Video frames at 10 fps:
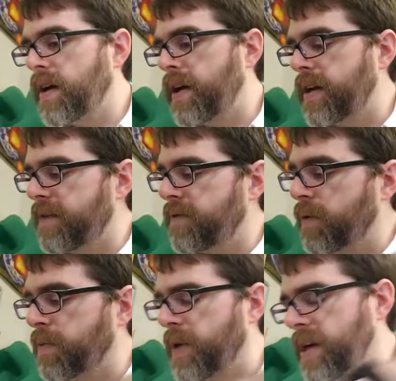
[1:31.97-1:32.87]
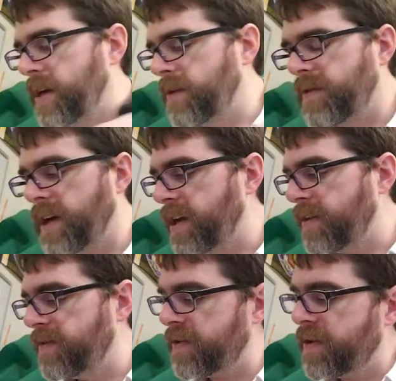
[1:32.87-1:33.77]
I get
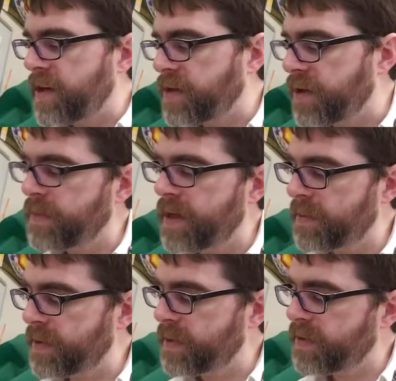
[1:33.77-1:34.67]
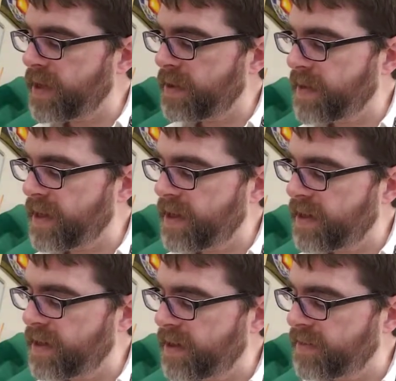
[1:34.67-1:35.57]
4.905. I should have been able to do that in my
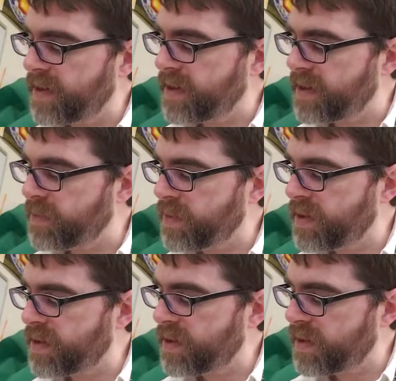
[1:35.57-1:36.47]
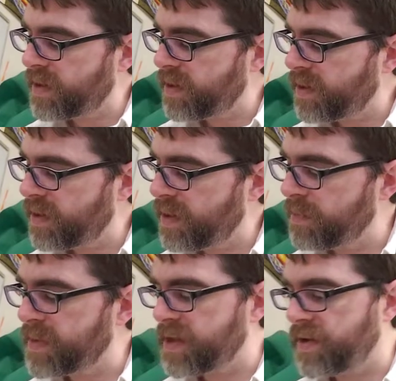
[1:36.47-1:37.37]
head. I've done this one a
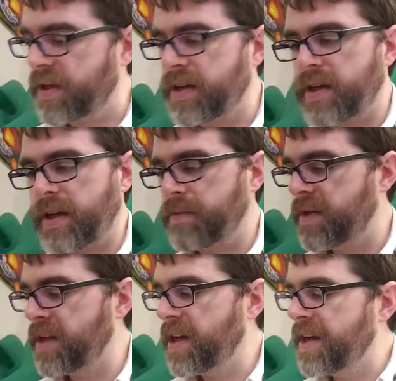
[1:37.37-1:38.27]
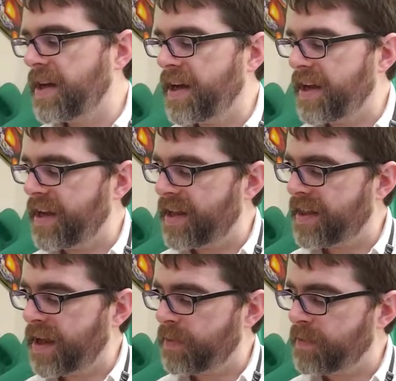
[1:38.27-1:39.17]
bazillion times,
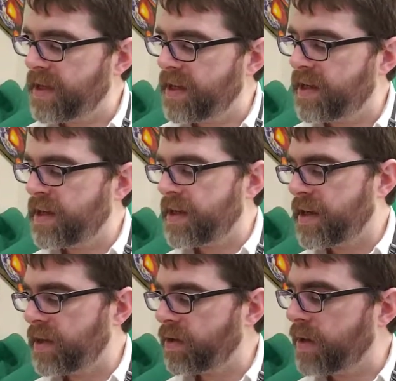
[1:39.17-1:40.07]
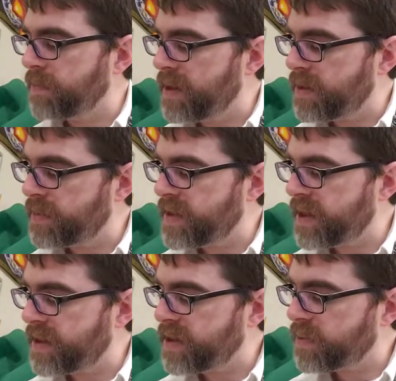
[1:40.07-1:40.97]
and that would be kilogram meters per
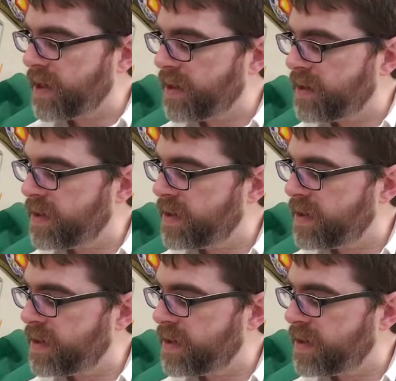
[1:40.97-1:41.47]
second squared.